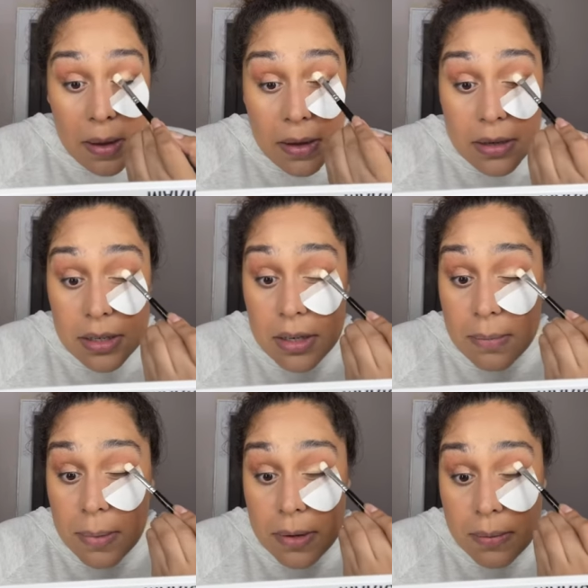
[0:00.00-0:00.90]
You're just
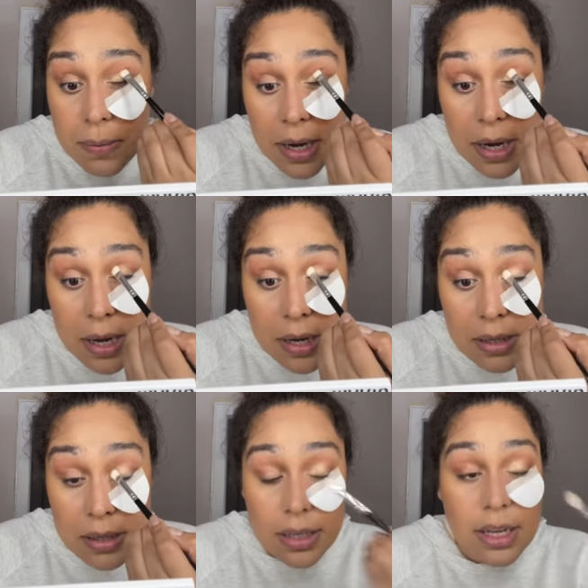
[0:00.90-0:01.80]
gonna put it right on
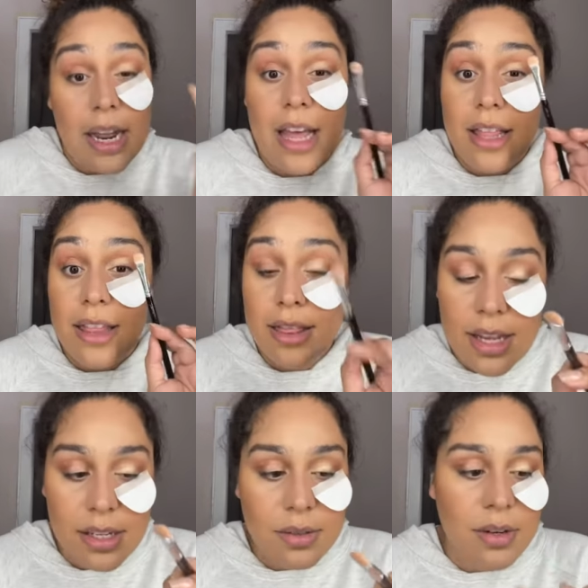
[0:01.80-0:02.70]
your lid. And then
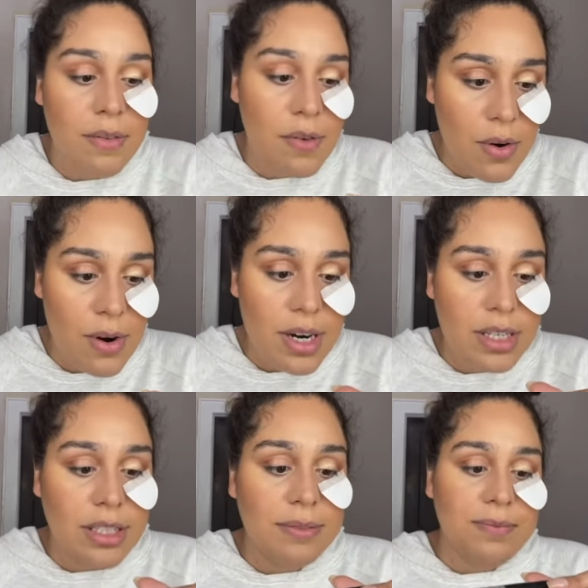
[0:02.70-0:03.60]
this one, of
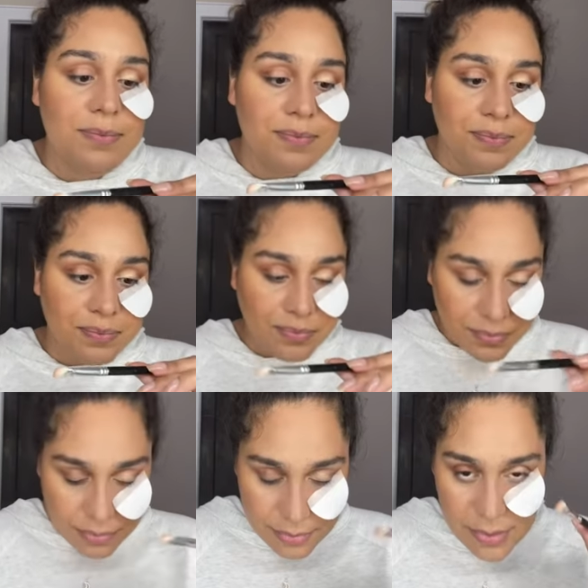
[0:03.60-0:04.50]
course,
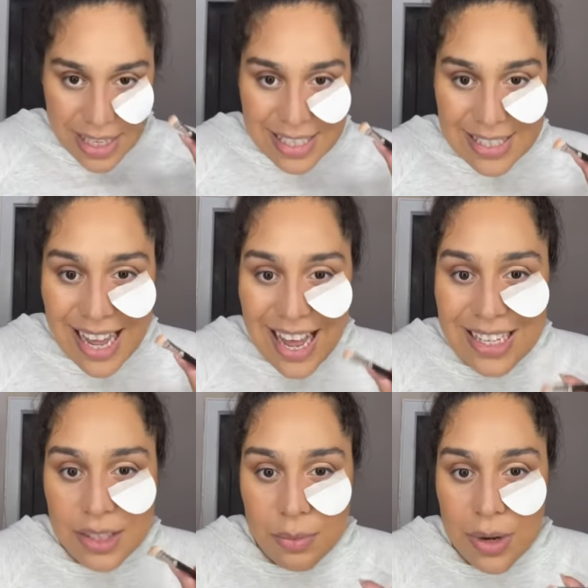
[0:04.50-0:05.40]
is
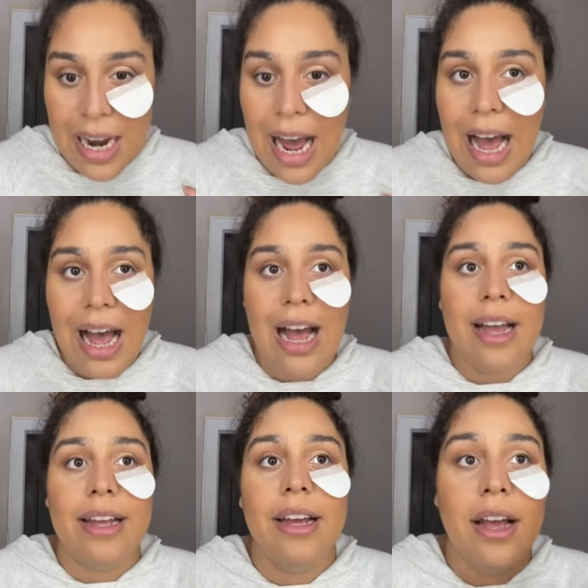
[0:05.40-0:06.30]

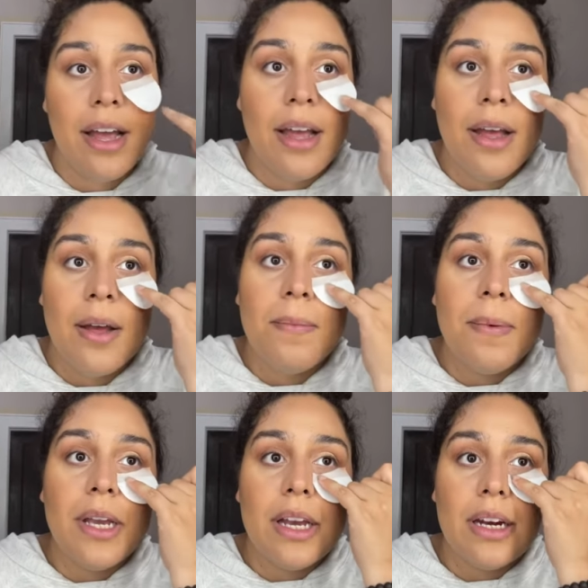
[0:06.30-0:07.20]
S1I
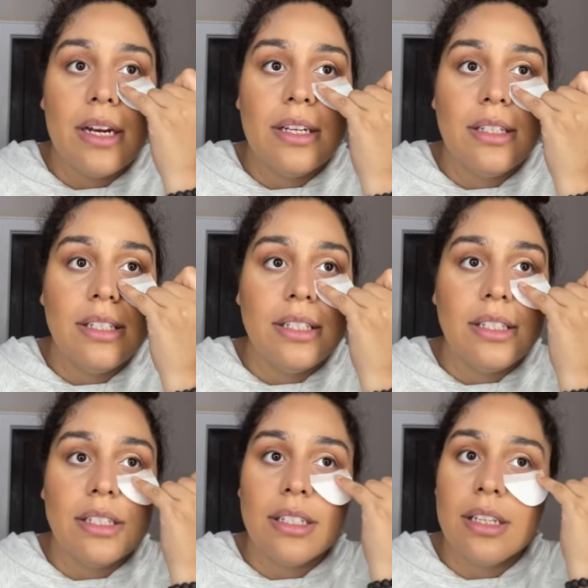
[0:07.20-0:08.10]

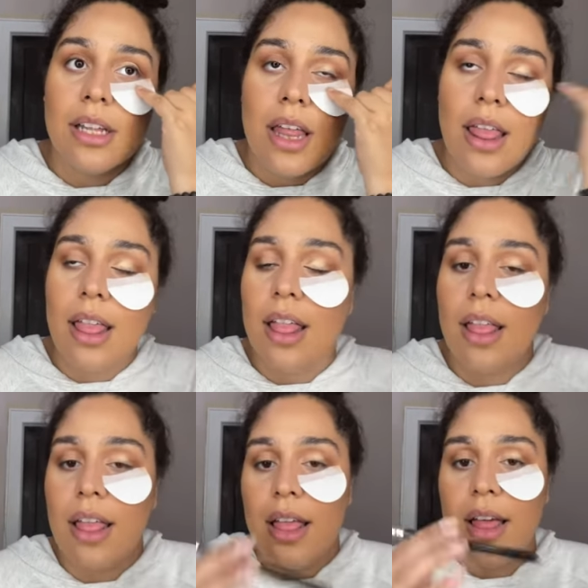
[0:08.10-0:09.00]
because
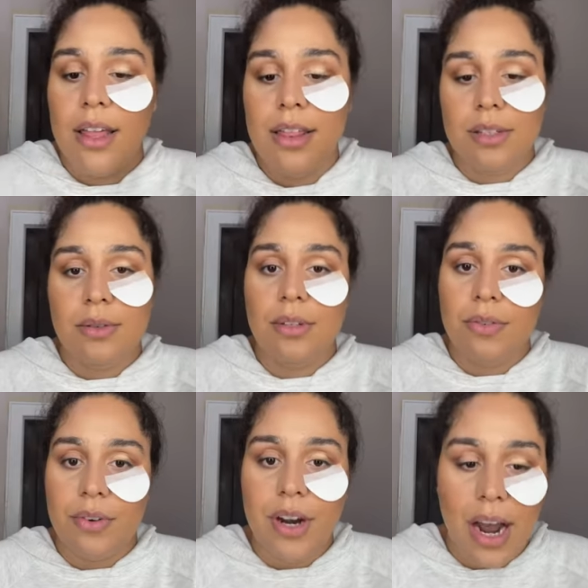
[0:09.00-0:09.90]
this one's
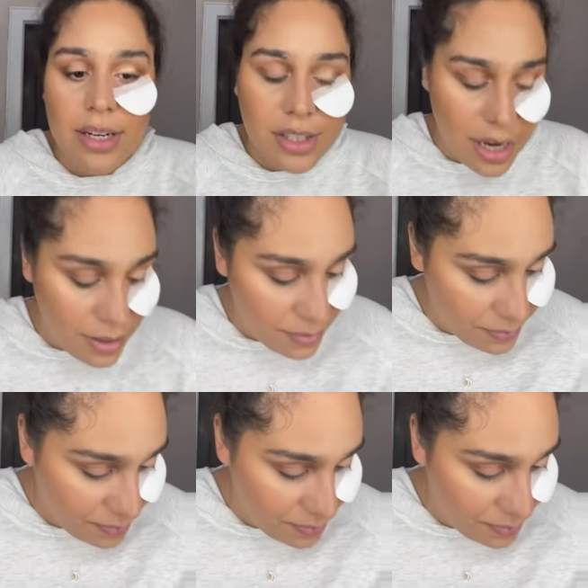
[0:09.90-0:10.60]
for your eyeshadow